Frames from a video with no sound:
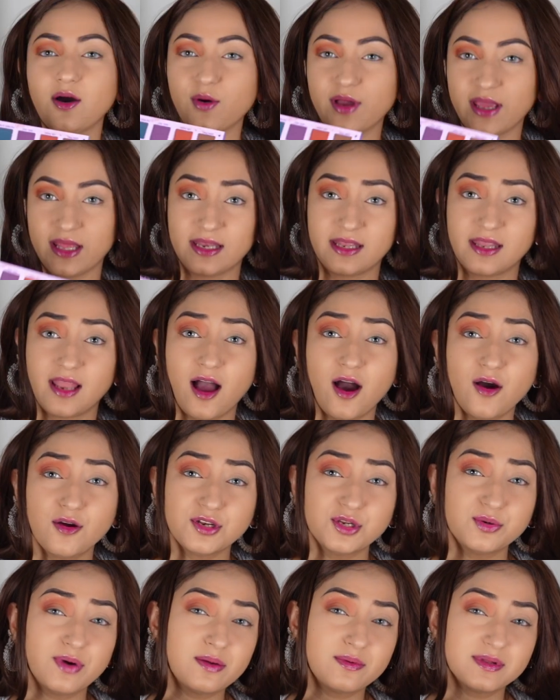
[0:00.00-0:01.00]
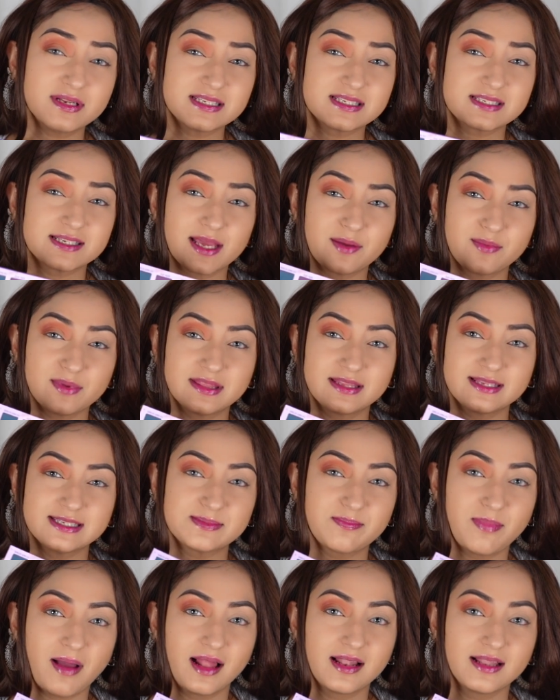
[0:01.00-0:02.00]
Okay, now do I want to stay with
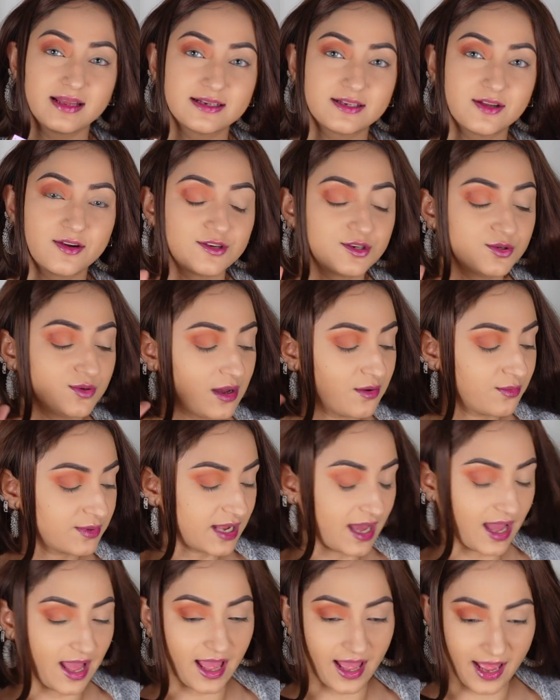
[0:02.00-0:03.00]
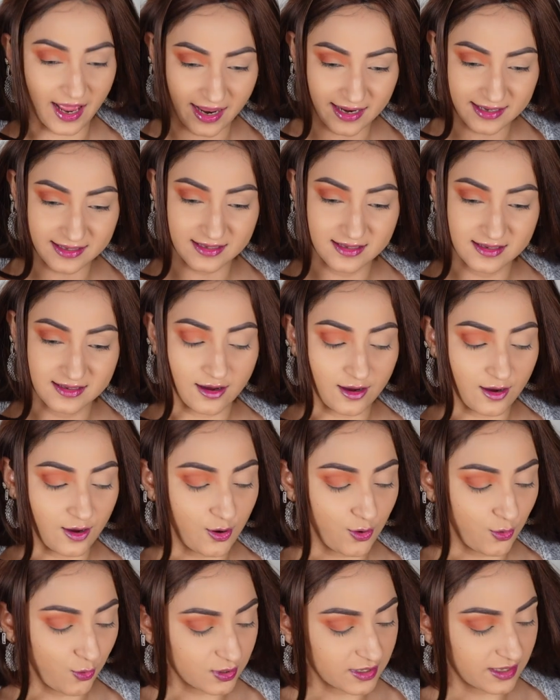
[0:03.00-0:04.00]
this palette, or do I want to add a
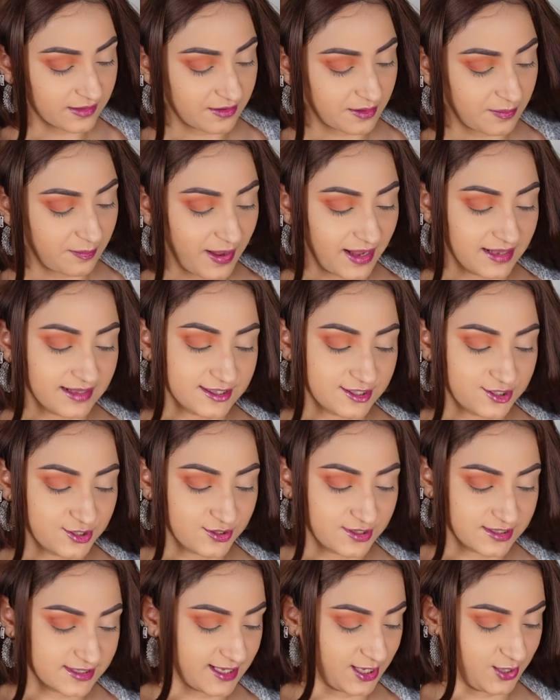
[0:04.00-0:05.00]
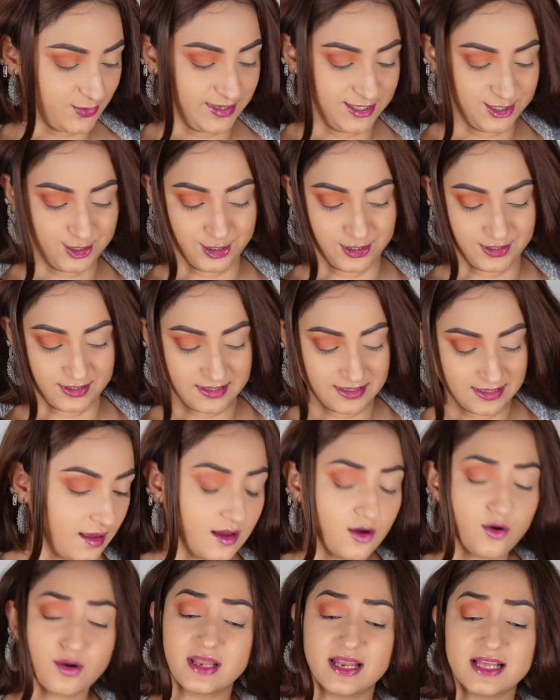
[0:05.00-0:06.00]
whole other palette to this equation?
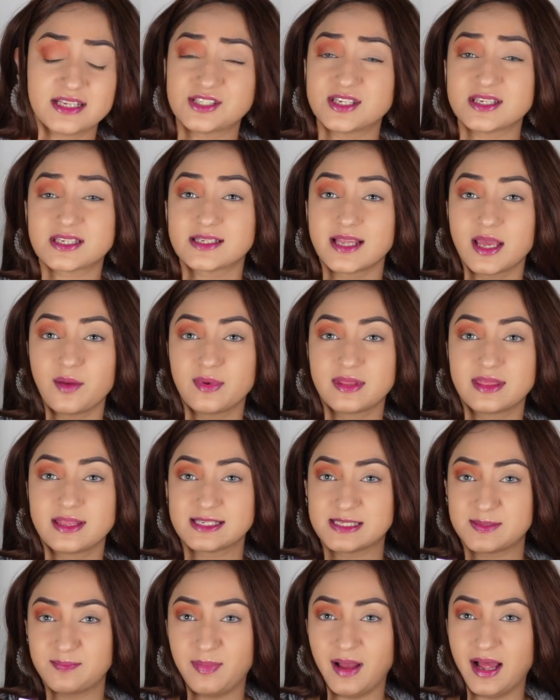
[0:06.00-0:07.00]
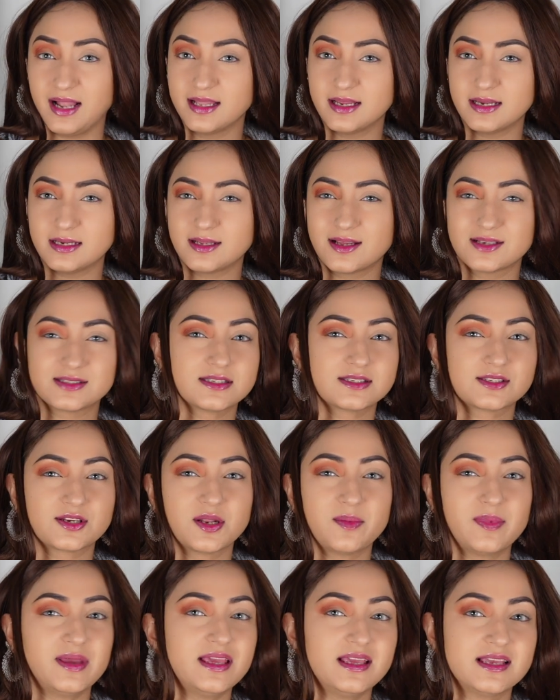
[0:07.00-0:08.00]
Okay, let's just stay with this palette, because it's
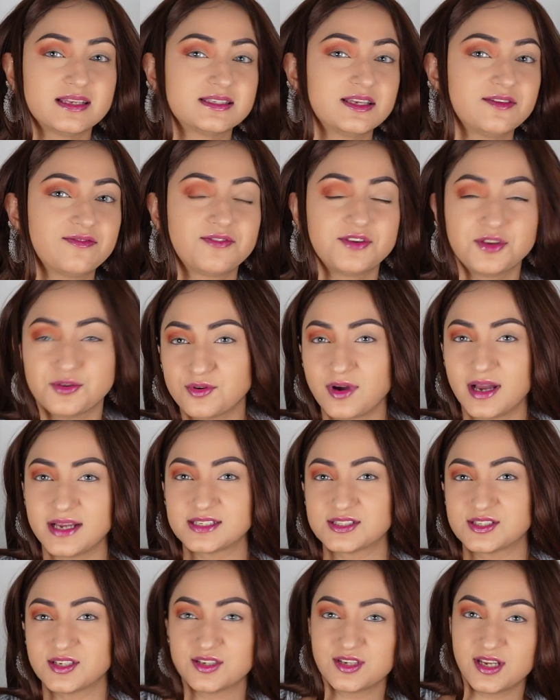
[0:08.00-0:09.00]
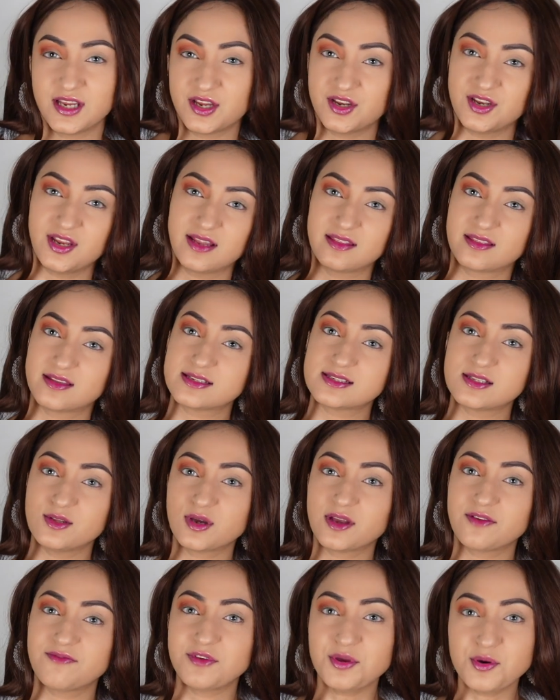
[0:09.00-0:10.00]
going to be easy for you guys to recreate this
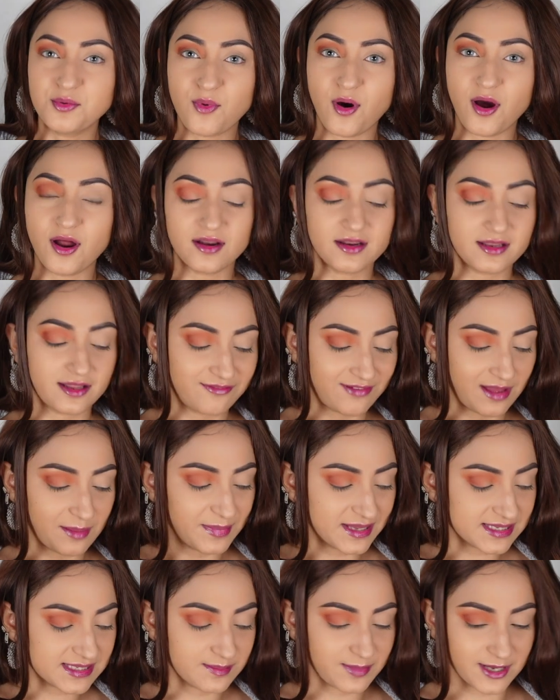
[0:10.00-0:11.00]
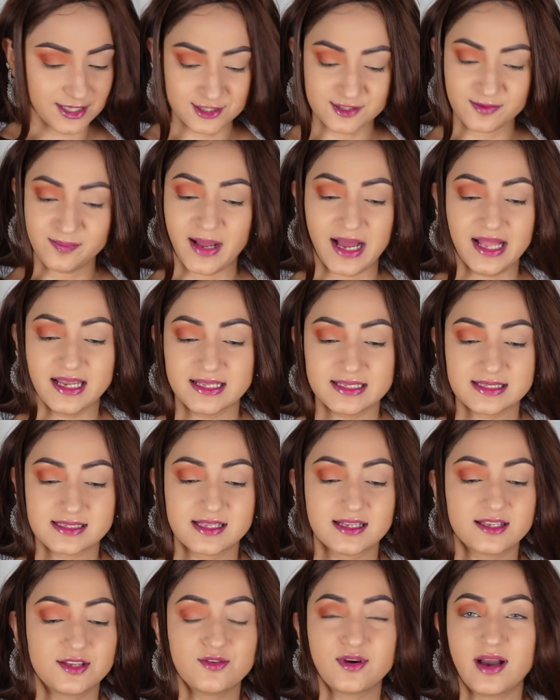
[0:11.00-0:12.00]
look if you want. If I mix a bunch of palettes,
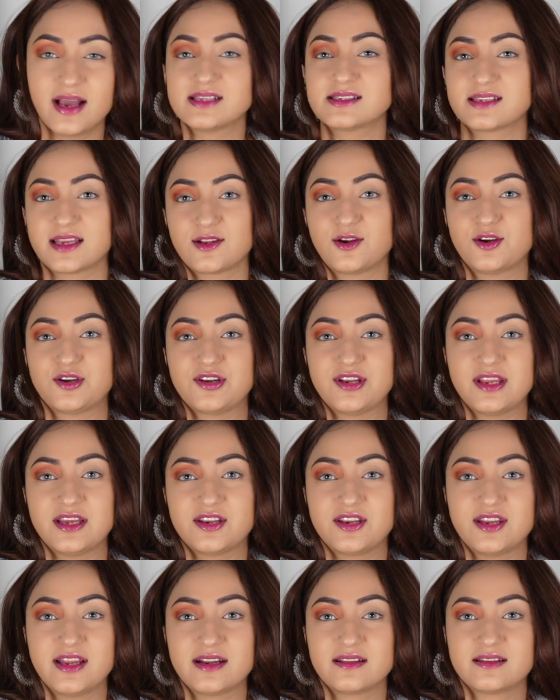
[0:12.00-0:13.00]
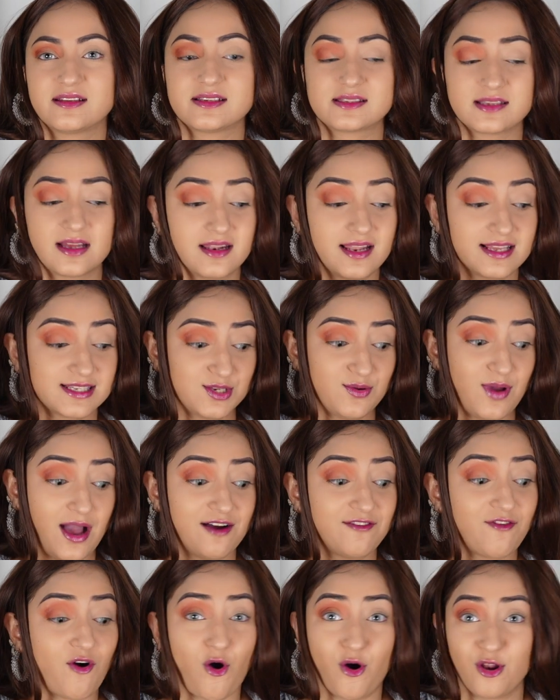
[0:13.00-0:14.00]
then you guys cannot recreate this unless you
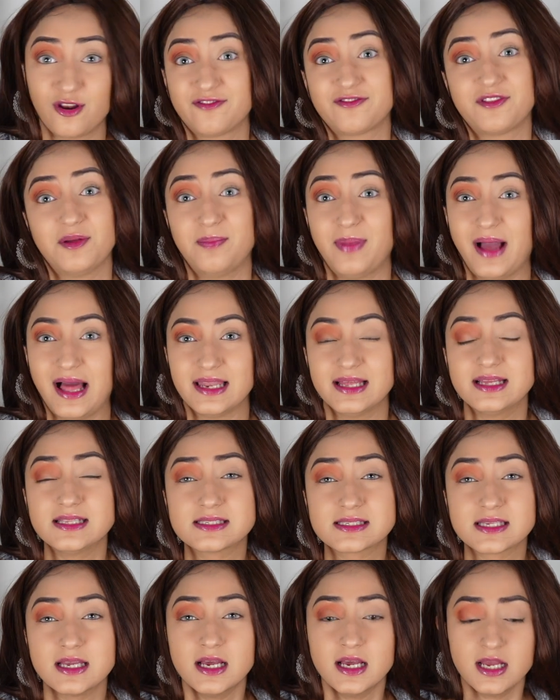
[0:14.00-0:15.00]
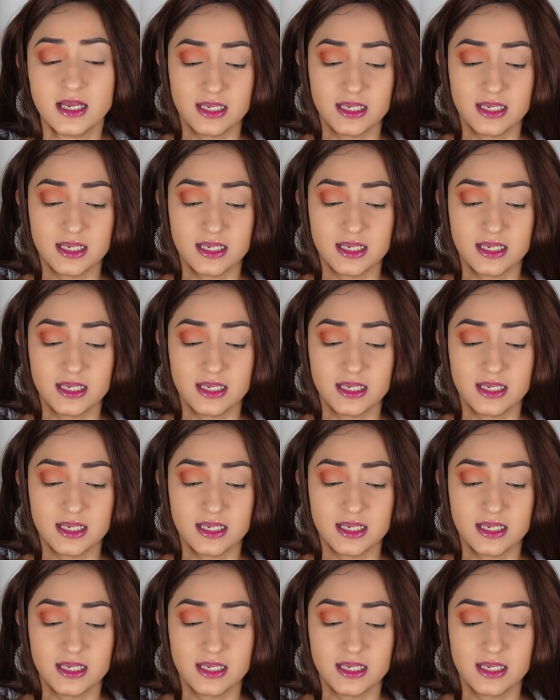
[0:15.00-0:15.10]
have all of the palettes.